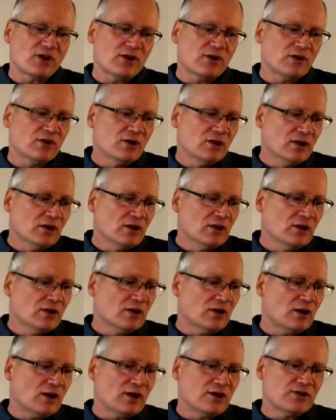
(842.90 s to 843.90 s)
on,
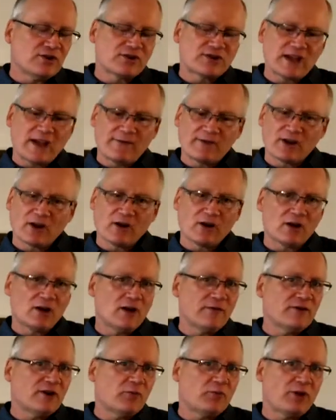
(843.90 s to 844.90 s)
on just having a
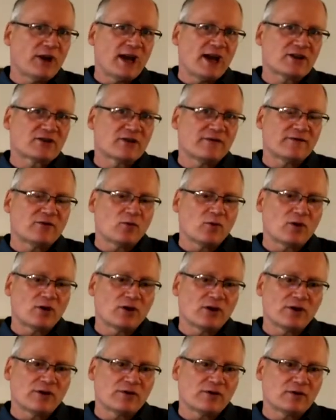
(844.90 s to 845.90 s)
love and a passion for one
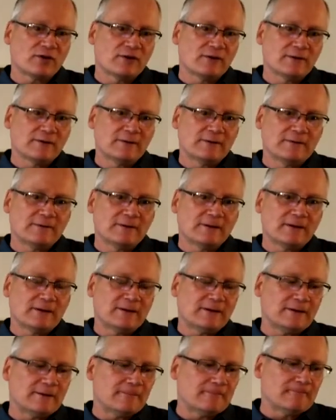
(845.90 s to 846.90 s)
another.
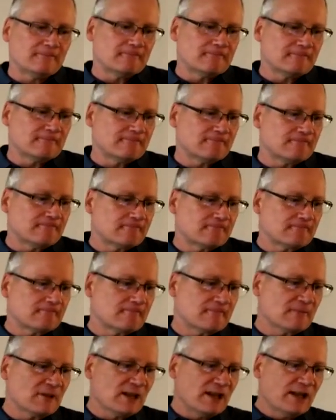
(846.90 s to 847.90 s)
Um,
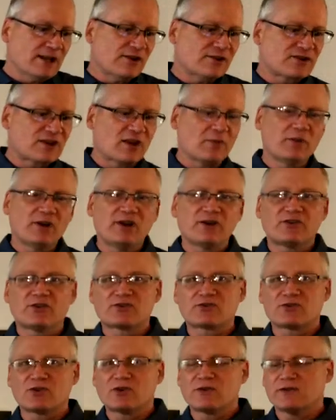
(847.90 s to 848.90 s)
it is committed
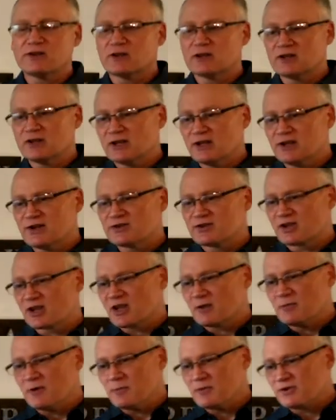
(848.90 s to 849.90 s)
to serving. It is a
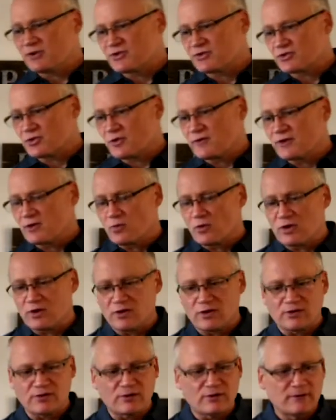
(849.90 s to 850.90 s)
commitment to serving one
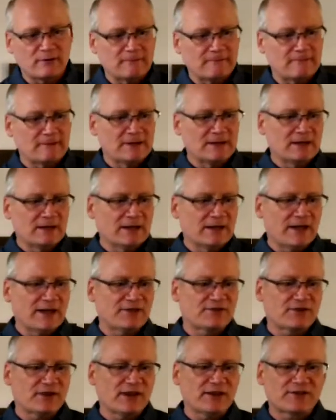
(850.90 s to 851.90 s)
another.
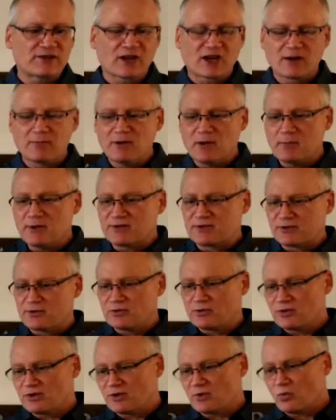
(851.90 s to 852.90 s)
It's, it's a commitment
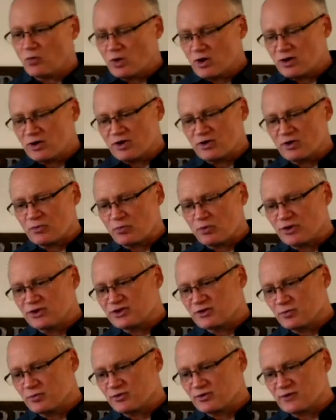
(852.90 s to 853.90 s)
to the one another
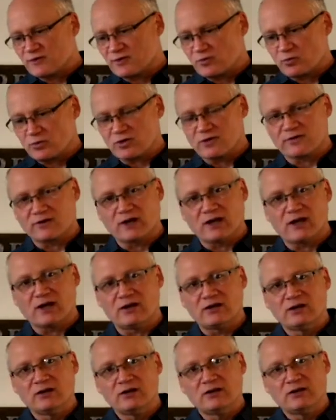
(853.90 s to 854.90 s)
principles of the Word of
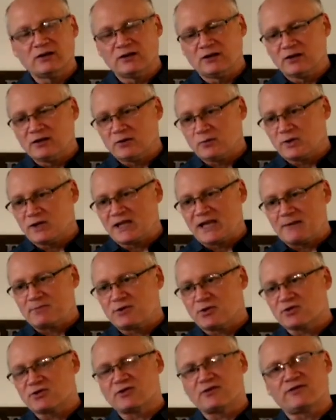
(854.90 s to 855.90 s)
God. We
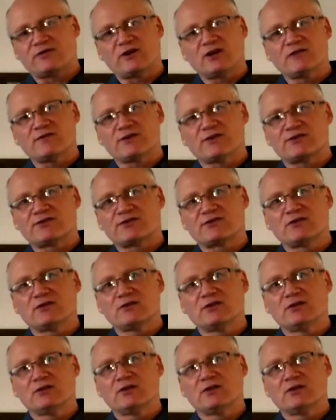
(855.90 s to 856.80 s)
keep those in front of us.